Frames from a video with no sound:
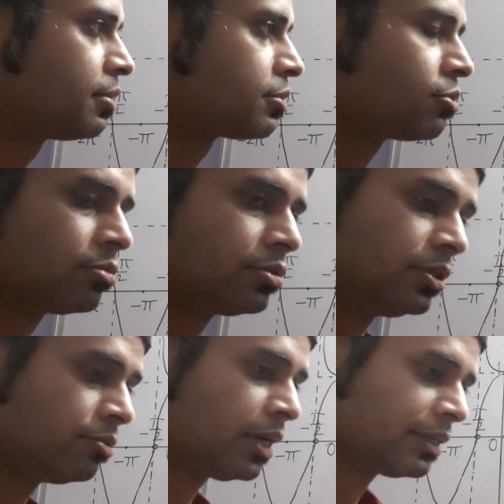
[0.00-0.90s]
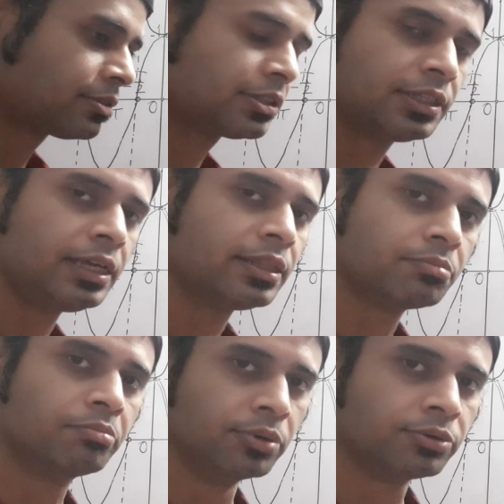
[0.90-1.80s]
So you can see the
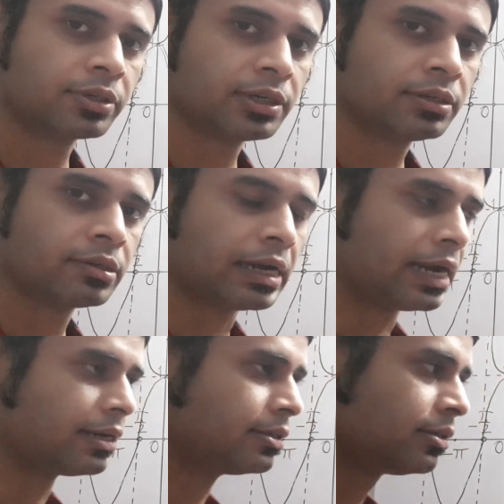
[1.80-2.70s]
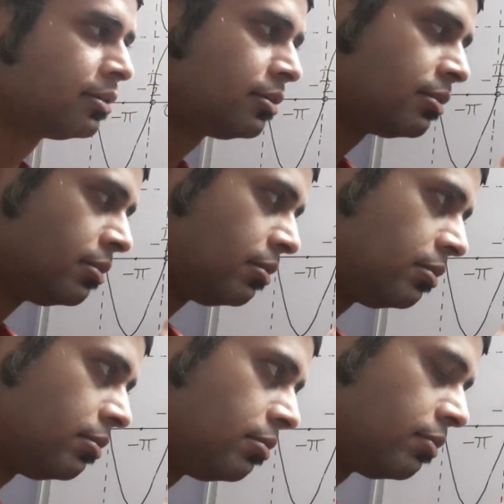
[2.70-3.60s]
book and
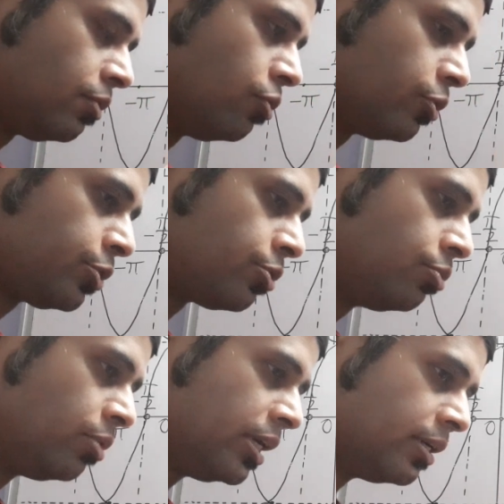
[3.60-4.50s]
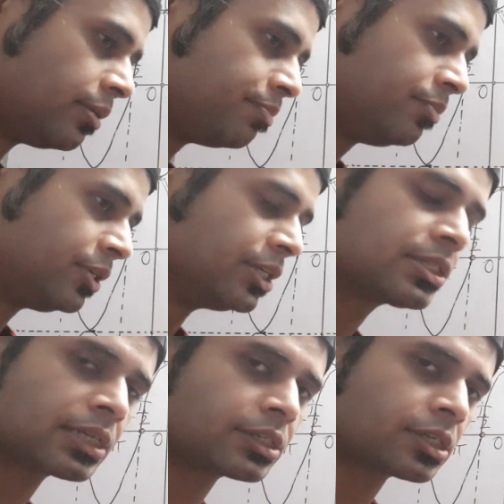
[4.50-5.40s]
go through a
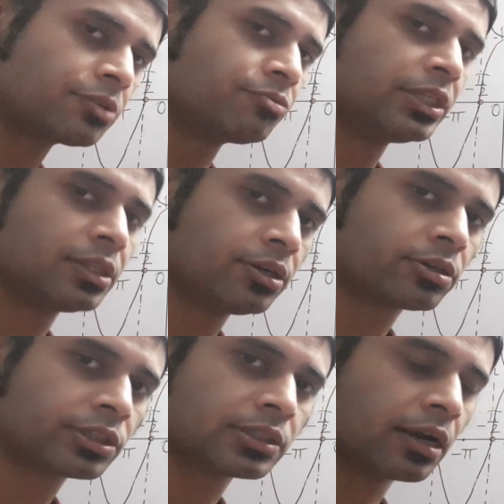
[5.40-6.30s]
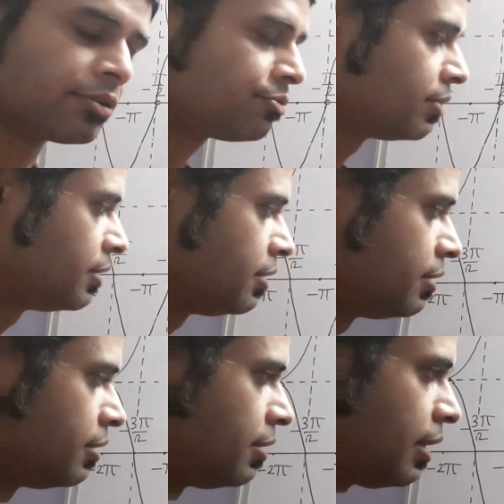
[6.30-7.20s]
discussion with yourself
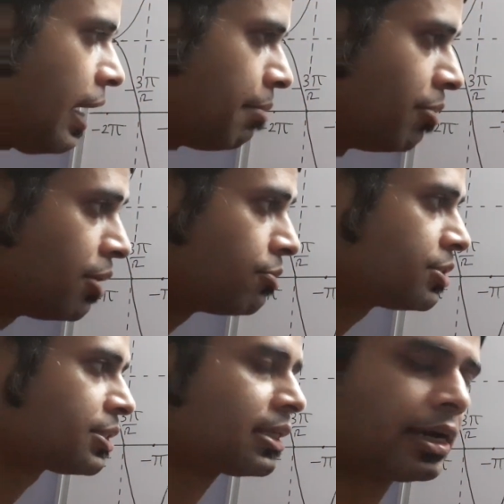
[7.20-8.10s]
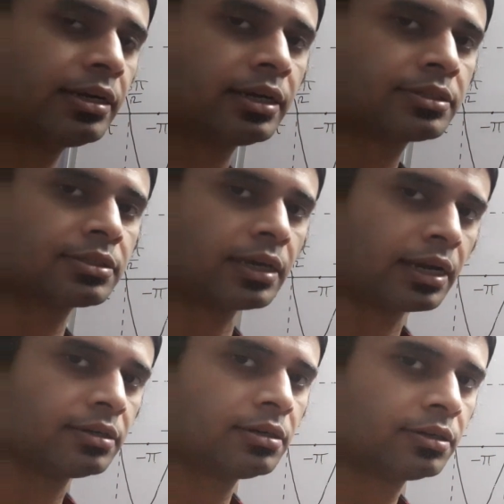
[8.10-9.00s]
about sin x
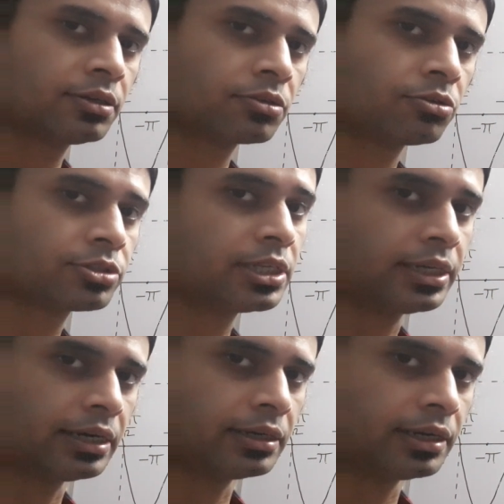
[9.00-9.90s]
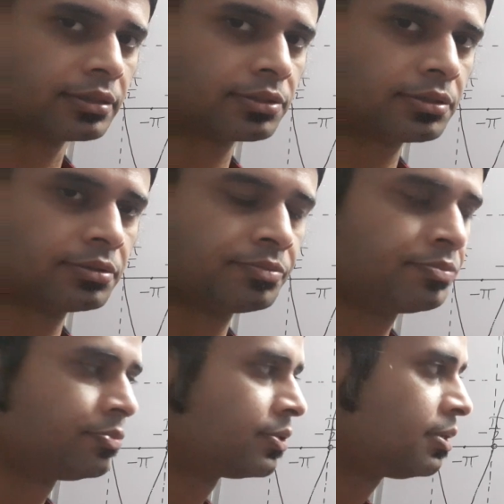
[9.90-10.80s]
and cosecant x,
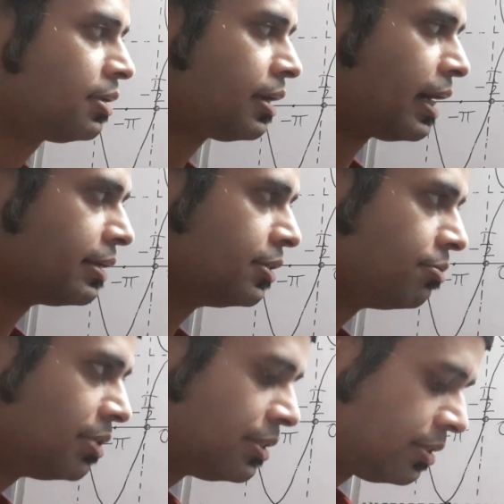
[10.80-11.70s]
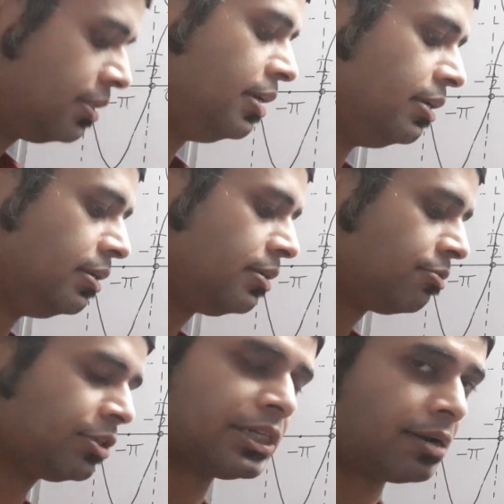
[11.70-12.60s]
and you will see,
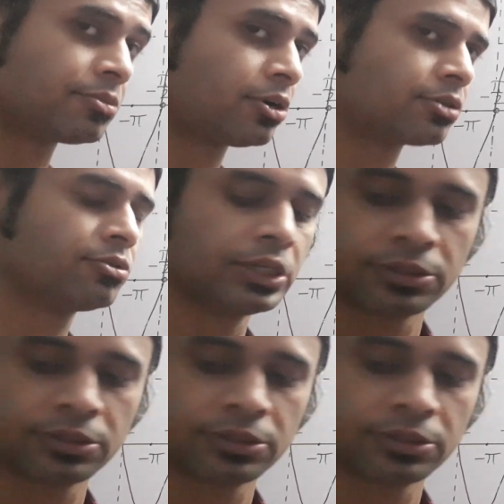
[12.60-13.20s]
which I am not going